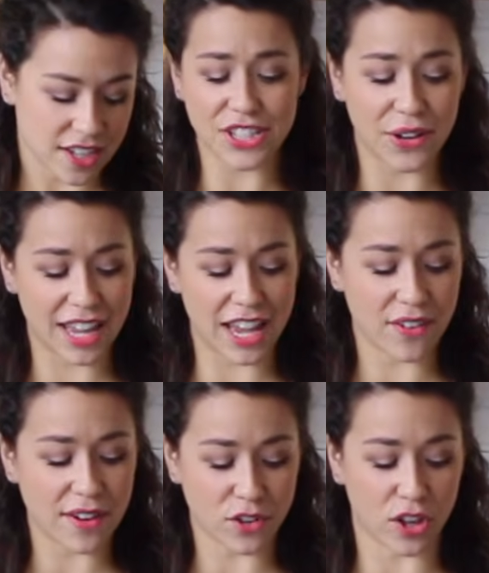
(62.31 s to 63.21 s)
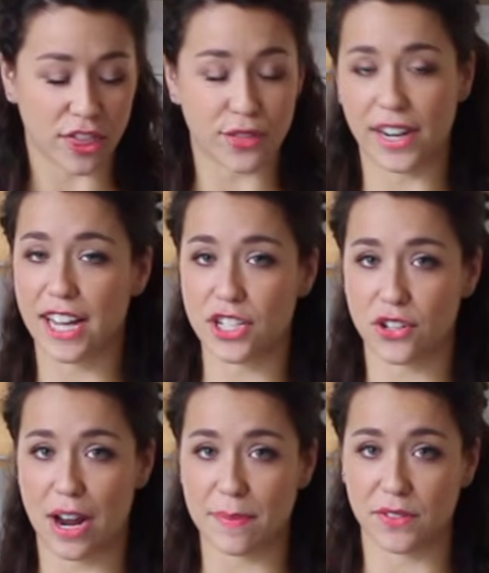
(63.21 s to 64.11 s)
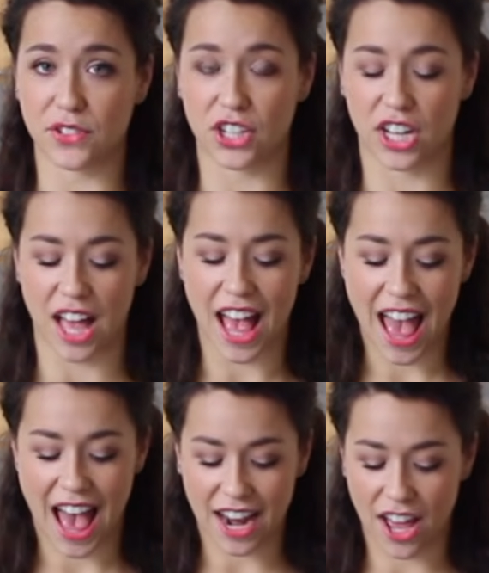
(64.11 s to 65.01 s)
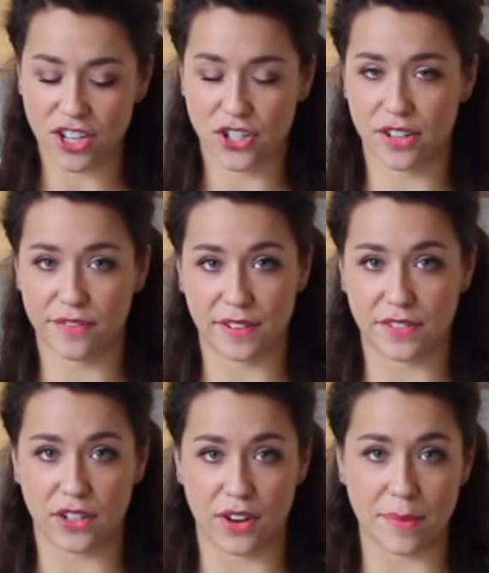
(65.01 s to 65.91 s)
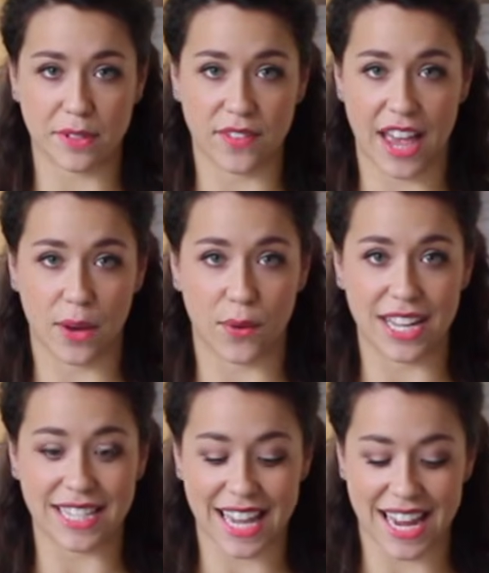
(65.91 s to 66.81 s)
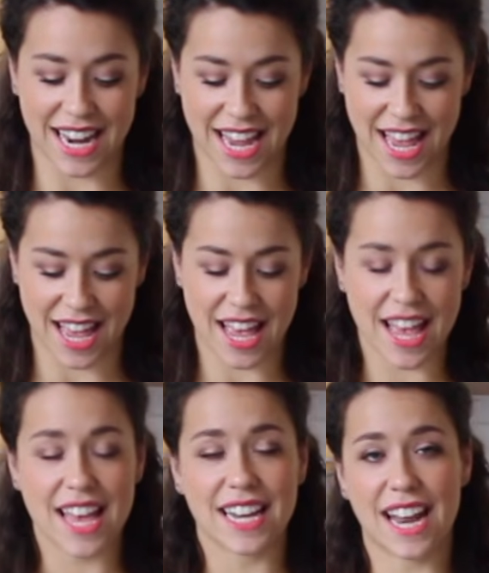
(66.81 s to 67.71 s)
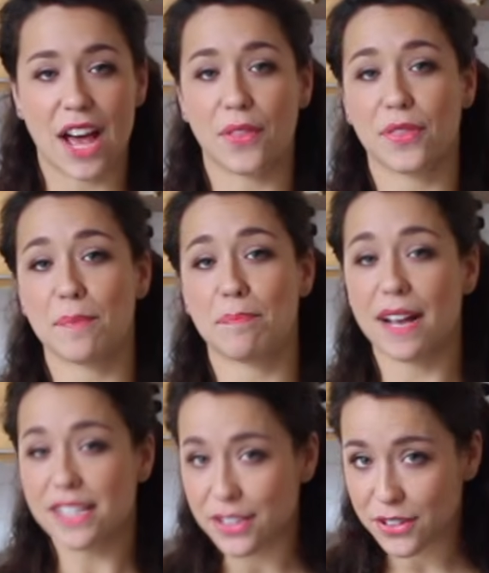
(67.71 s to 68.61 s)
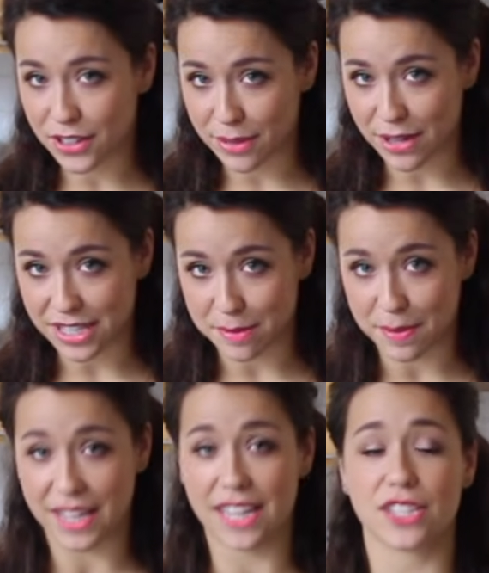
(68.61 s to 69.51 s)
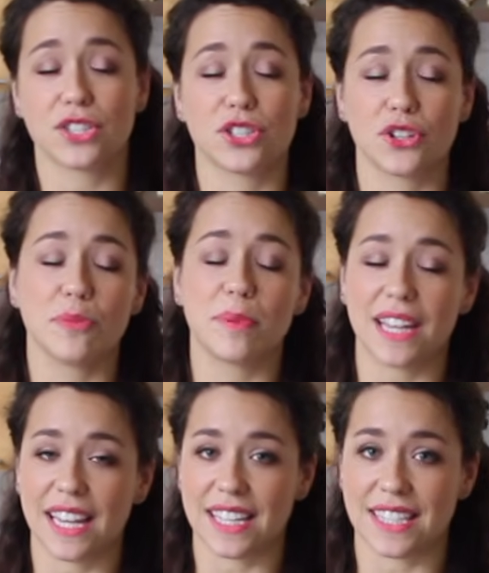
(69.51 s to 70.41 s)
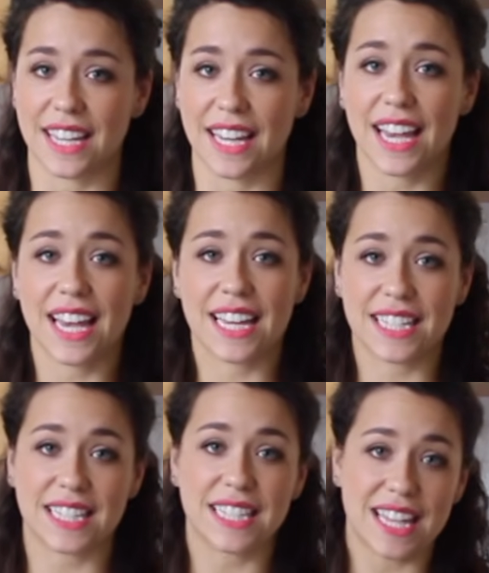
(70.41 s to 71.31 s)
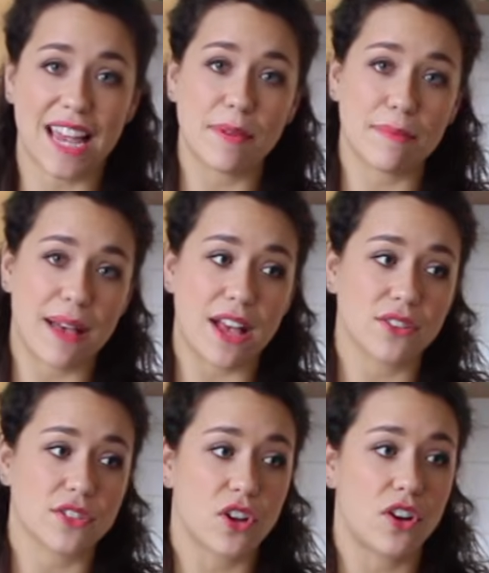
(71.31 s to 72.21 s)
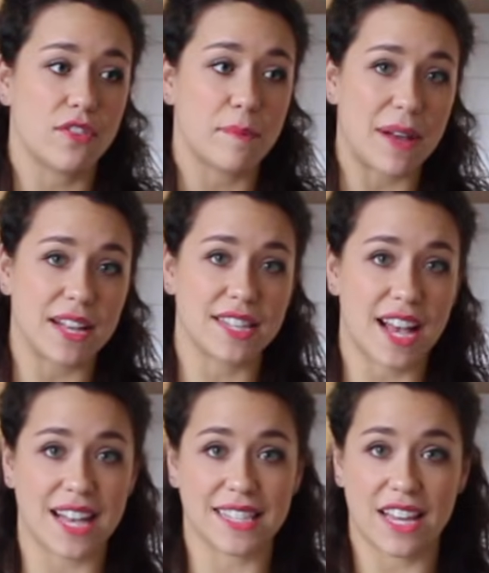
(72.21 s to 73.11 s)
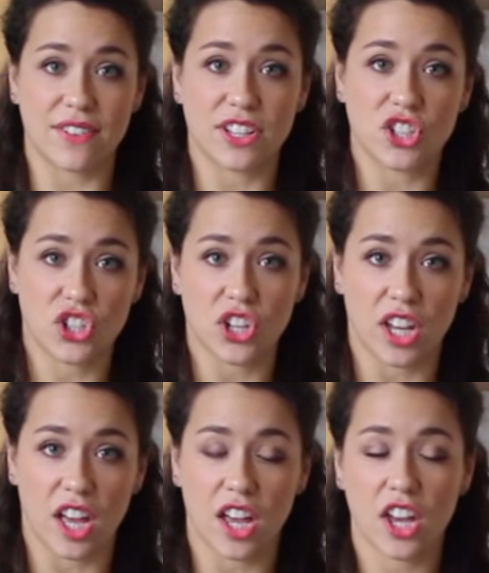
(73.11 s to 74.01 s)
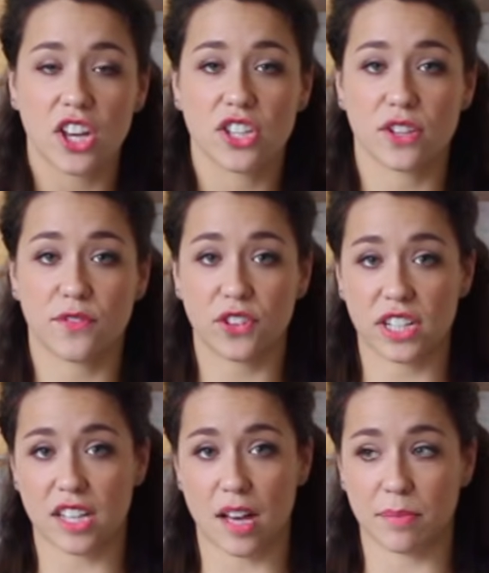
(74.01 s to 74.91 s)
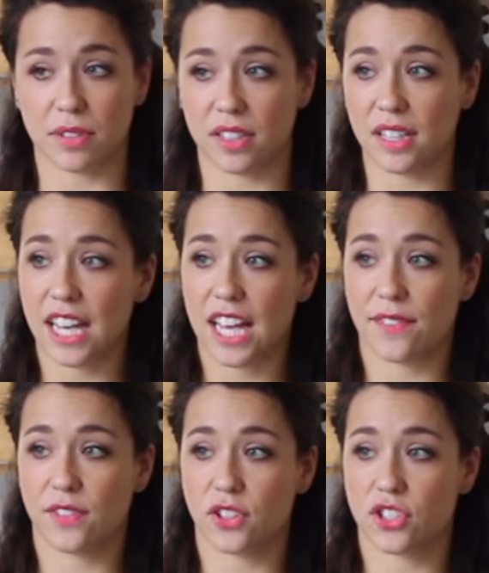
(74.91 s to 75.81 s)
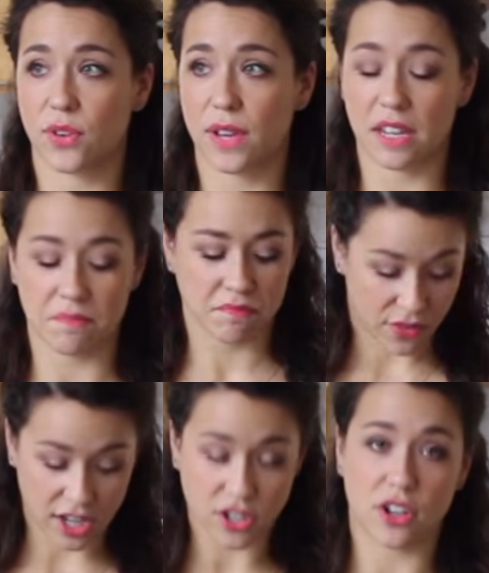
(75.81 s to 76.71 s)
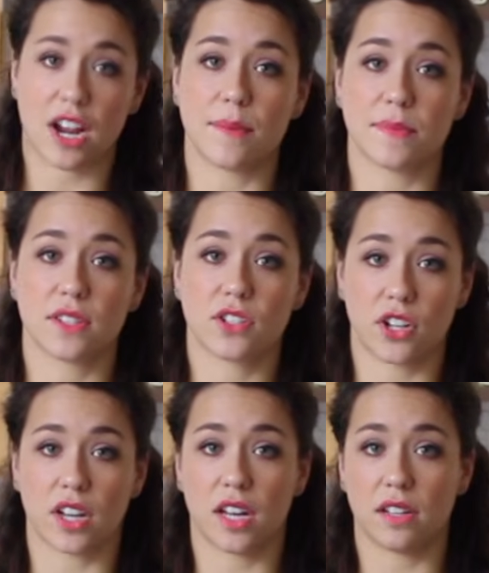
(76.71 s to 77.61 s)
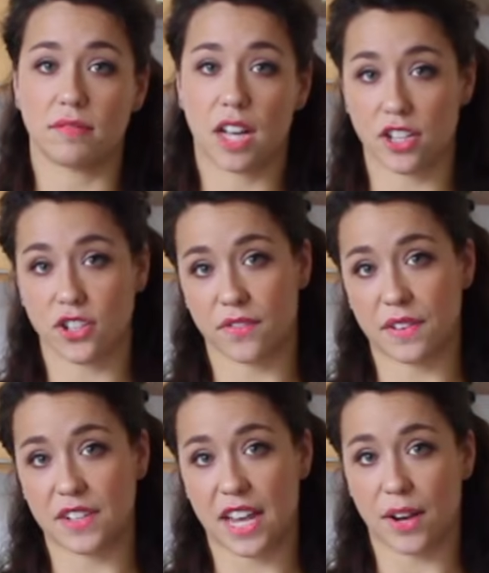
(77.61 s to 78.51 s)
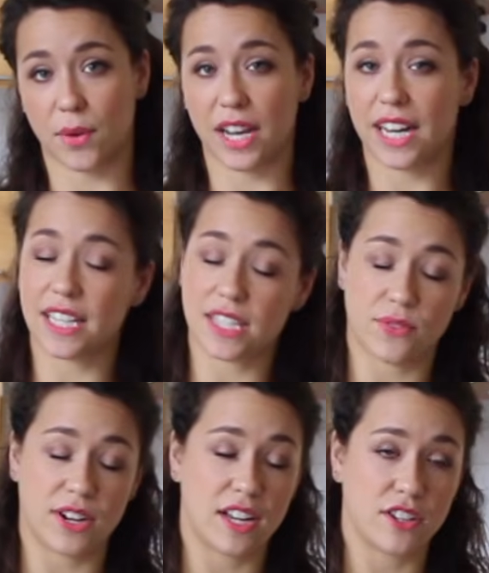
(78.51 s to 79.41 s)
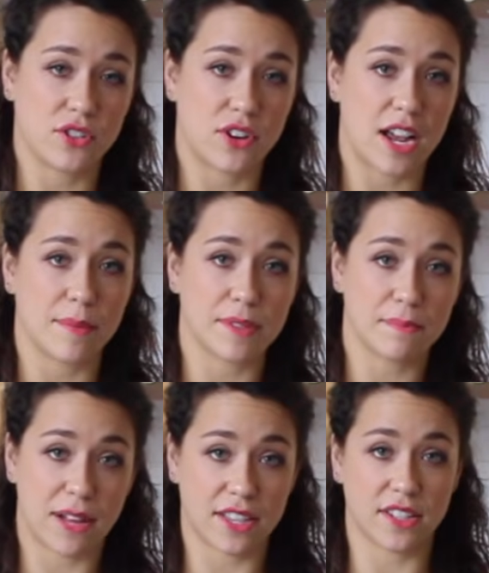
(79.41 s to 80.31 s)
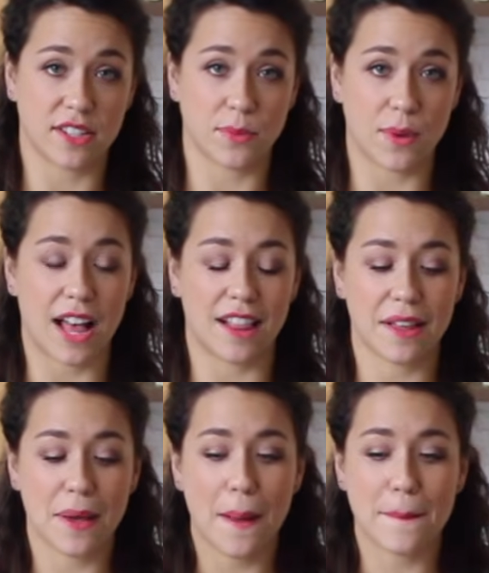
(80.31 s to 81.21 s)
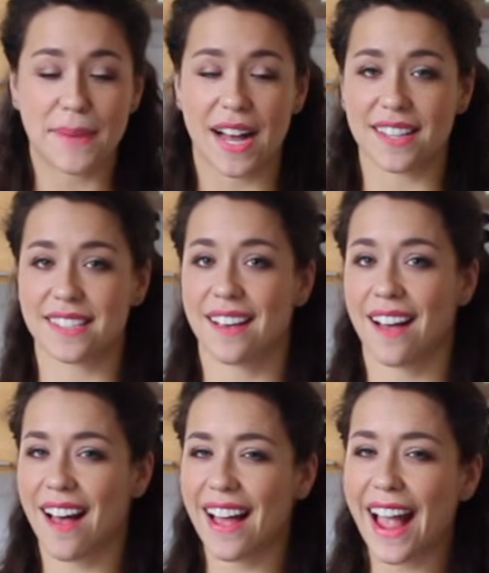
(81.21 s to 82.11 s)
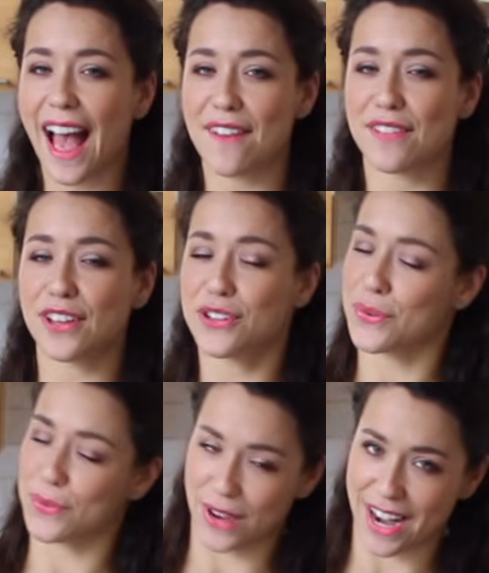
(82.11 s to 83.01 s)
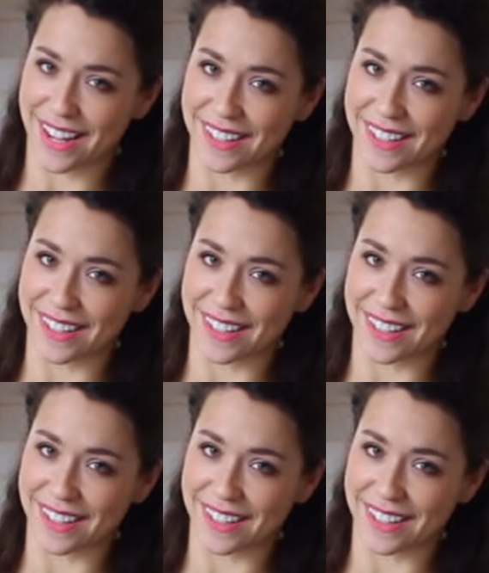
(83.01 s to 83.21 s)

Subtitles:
So here I've got 300 grams of sugar and 150 grams of egg whites in here. Now, the buttercream recipe is super easy. It's the same amount of butter as there is sugar. So for example, if you're doing 300 grams sugar, 150 egg white, it's 300 grams butter as well. But I have a trick.